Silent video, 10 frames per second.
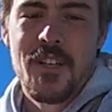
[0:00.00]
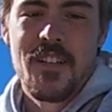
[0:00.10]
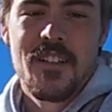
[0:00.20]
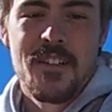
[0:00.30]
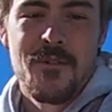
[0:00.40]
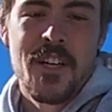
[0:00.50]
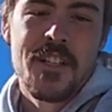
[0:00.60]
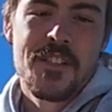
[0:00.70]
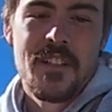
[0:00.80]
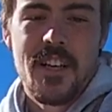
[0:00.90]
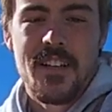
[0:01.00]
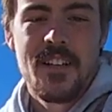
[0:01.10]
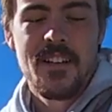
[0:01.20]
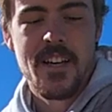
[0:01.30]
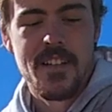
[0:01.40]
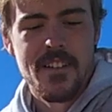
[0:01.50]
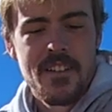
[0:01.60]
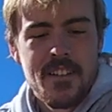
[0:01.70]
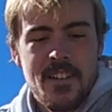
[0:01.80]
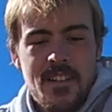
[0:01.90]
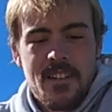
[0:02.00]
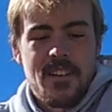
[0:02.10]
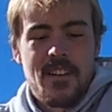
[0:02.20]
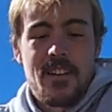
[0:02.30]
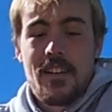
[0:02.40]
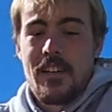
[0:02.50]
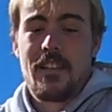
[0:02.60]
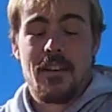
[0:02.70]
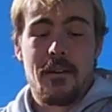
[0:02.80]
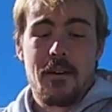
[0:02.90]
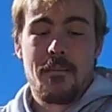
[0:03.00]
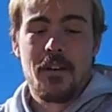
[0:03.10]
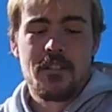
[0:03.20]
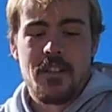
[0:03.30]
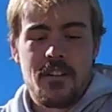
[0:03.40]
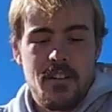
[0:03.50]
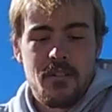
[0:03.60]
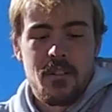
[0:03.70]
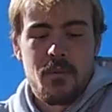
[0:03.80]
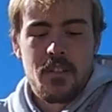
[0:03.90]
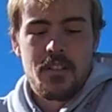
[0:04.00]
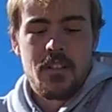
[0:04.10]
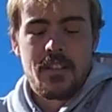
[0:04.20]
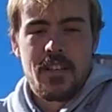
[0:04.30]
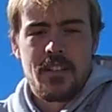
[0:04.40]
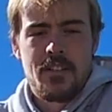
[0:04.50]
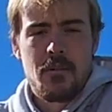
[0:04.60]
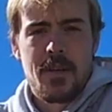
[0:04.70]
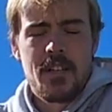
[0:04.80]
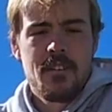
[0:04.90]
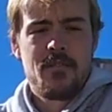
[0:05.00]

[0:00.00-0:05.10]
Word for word: green greenish neck head. And yeah, the males are the only ones that get so big.